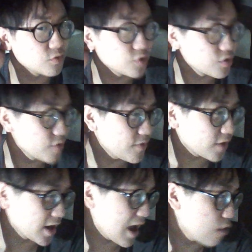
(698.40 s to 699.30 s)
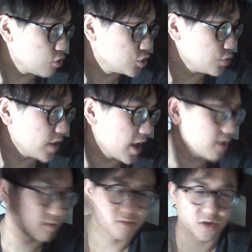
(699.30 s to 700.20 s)
We read for like an hour or two a day.
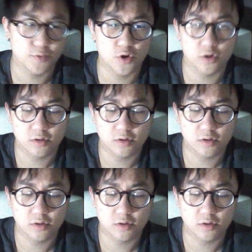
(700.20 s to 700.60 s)
Come on.